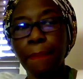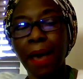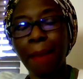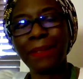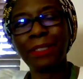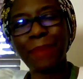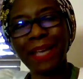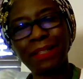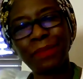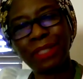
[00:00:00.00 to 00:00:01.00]
our
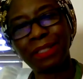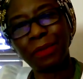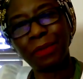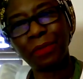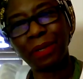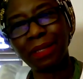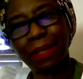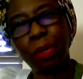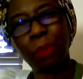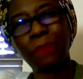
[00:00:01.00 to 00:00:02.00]
perspective is different,
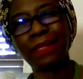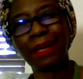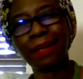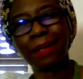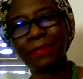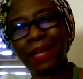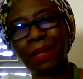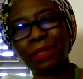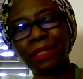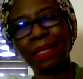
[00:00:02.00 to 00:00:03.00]
and hopefully that comes
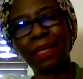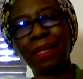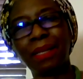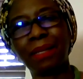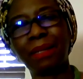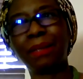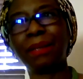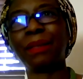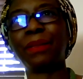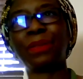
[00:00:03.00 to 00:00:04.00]
out
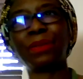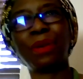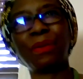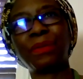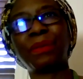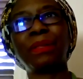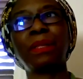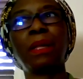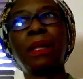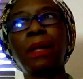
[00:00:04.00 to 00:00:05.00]
in the novel.
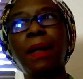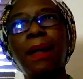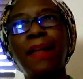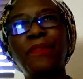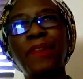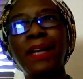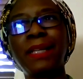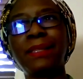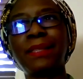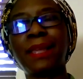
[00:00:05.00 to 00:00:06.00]
I
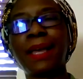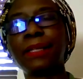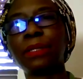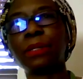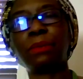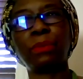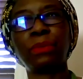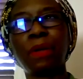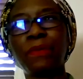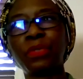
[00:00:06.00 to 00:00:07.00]
find that
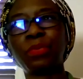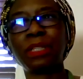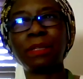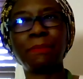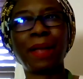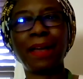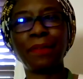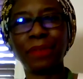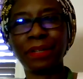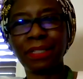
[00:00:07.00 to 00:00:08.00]
novels written by,
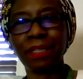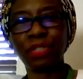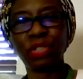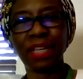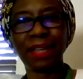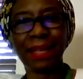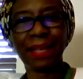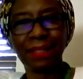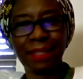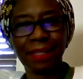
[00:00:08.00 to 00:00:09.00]
for instance, Gen
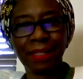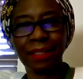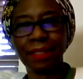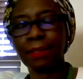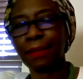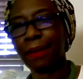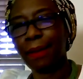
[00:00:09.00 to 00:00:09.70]
X's,